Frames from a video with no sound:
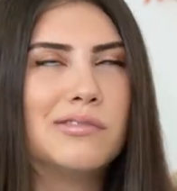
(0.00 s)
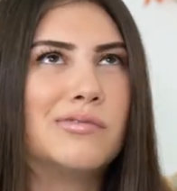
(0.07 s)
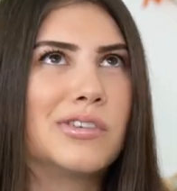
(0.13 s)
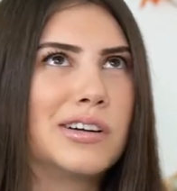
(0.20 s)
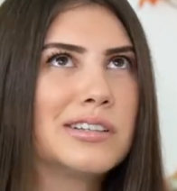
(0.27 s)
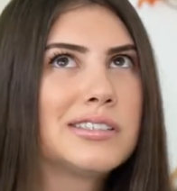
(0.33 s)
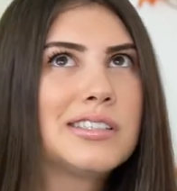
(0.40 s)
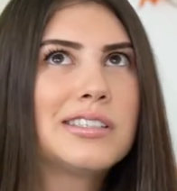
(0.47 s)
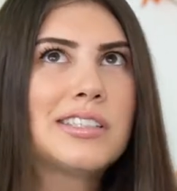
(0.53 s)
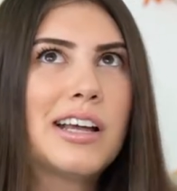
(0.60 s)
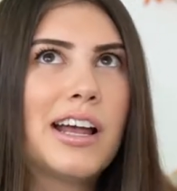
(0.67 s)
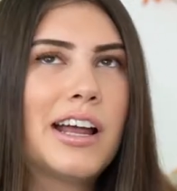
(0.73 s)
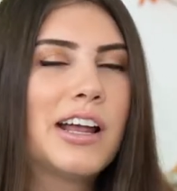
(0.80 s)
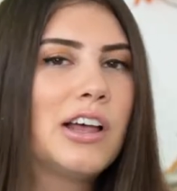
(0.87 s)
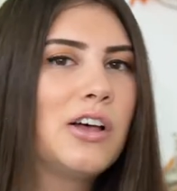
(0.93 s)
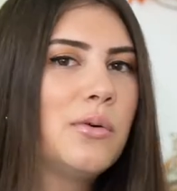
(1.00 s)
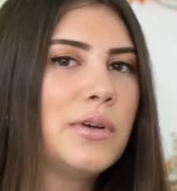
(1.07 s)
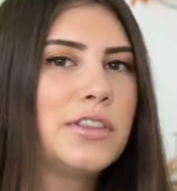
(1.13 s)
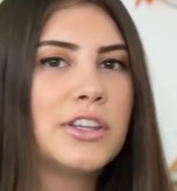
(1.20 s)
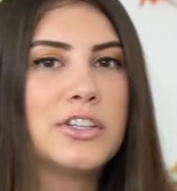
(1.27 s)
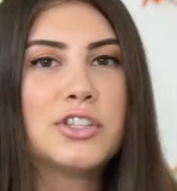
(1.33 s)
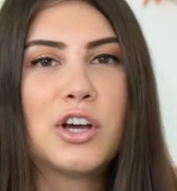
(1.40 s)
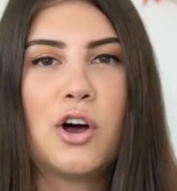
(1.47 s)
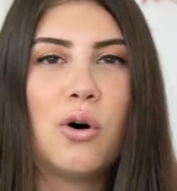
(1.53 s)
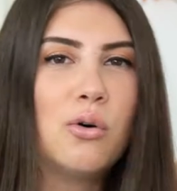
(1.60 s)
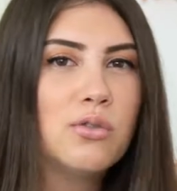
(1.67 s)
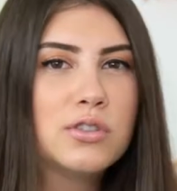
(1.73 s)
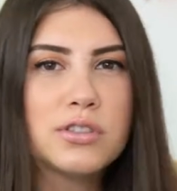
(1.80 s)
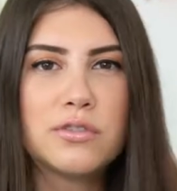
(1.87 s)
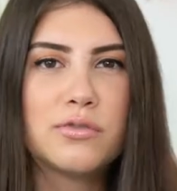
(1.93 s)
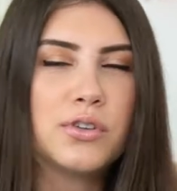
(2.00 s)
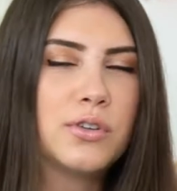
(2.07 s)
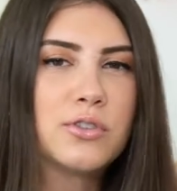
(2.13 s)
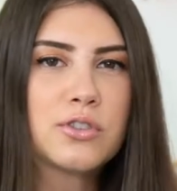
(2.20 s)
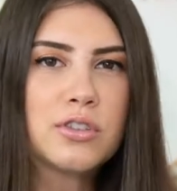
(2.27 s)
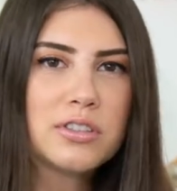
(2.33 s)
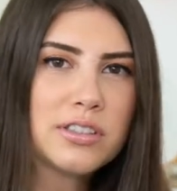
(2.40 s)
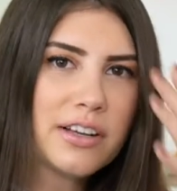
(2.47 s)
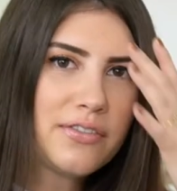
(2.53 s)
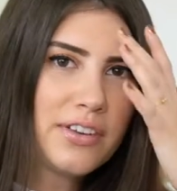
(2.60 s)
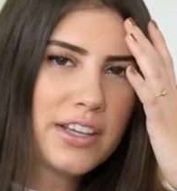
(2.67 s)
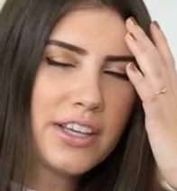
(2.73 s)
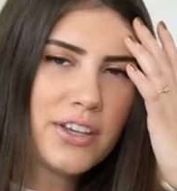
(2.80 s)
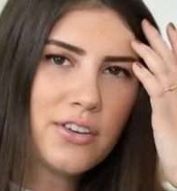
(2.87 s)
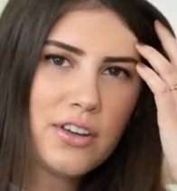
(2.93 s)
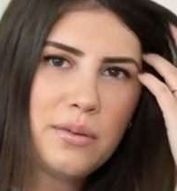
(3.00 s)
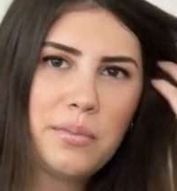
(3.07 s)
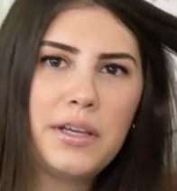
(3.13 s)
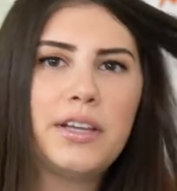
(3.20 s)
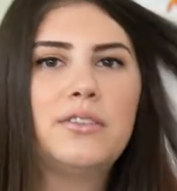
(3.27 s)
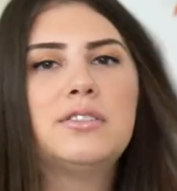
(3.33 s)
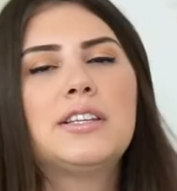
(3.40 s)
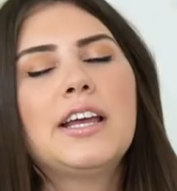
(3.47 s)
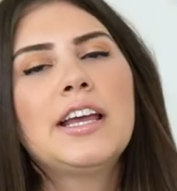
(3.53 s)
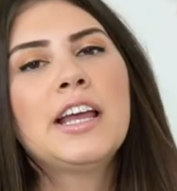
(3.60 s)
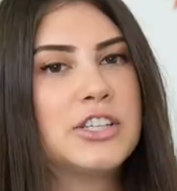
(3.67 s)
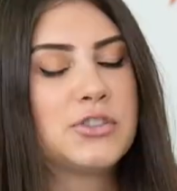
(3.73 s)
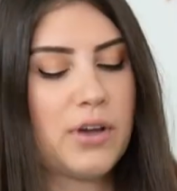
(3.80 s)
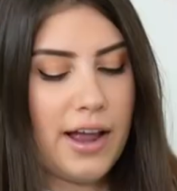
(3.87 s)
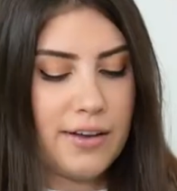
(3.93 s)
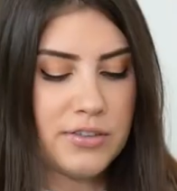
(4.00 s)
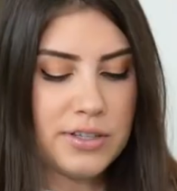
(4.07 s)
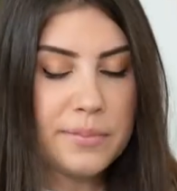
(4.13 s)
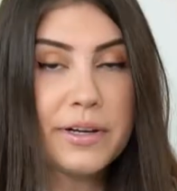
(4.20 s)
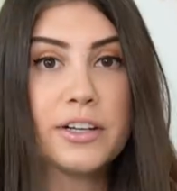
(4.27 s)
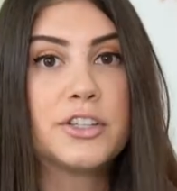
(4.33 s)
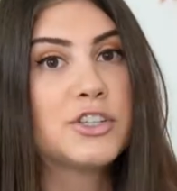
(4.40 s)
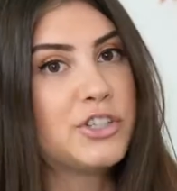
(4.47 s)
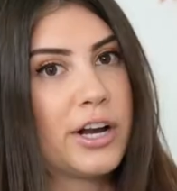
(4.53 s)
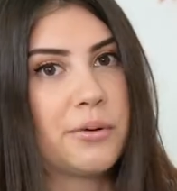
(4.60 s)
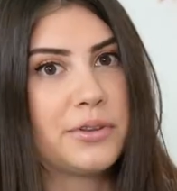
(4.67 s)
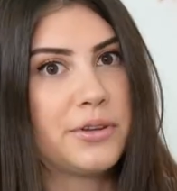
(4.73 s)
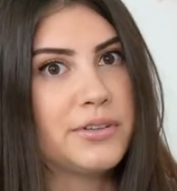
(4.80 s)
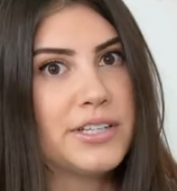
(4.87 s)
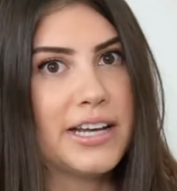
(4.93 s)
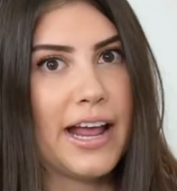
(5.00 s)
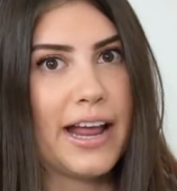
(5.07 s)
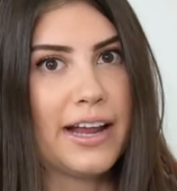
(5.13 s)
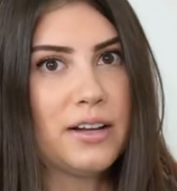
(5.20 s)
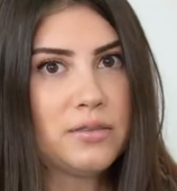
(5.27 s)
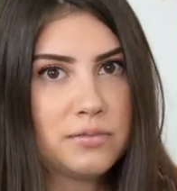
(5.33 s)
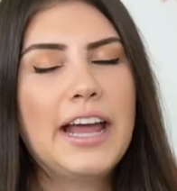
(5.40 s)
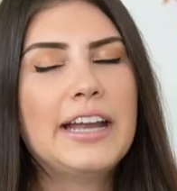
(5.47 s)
versatile with the tones of neutrals I feel like you can be using. So I have some here to share with you today.